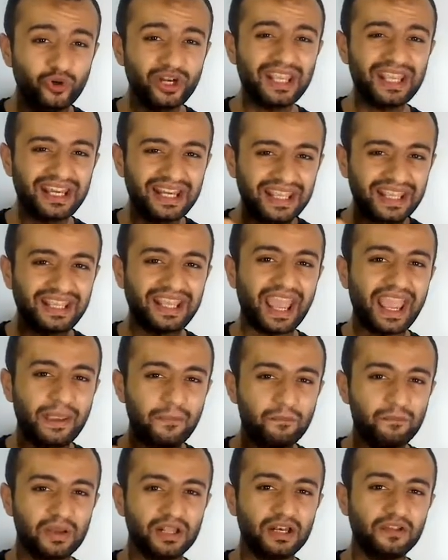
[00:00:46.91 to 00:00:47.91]
really
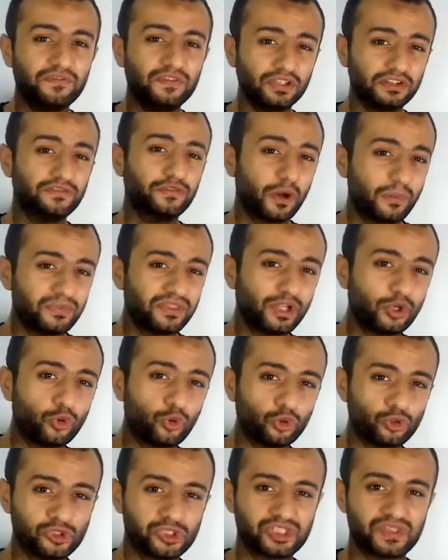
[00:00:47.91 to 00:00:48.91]
gain benefit from the
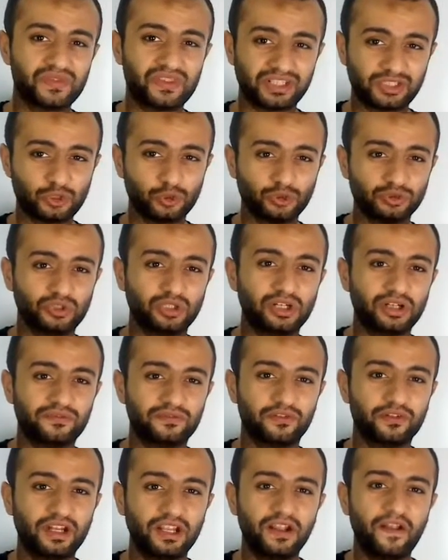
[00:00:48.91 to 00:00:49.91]
course that you're
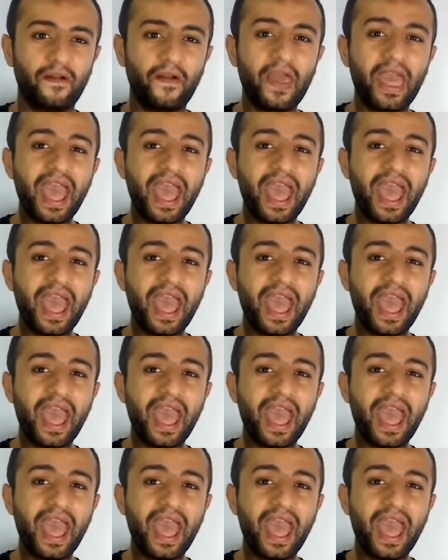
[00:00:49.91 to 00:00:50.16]
delivering